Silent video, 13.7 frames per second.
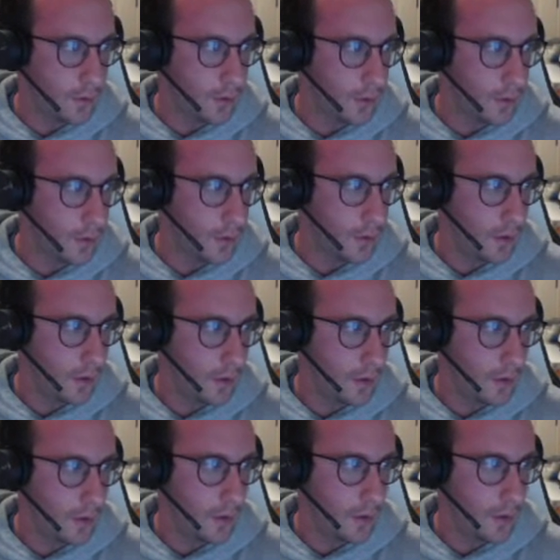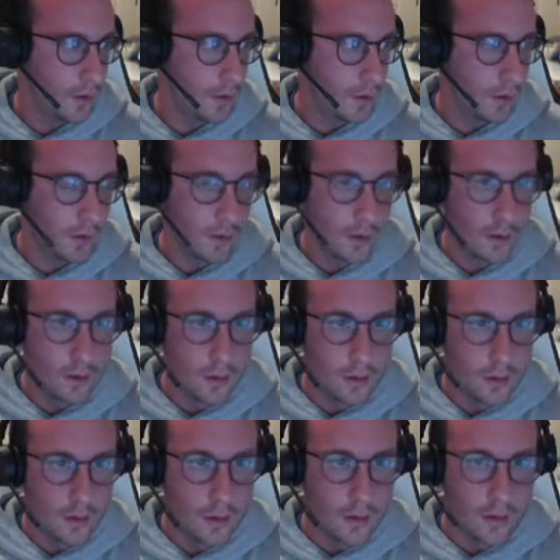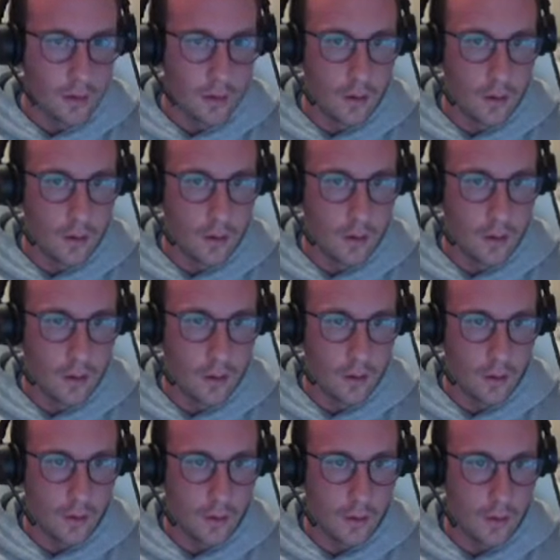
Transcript: [no speech]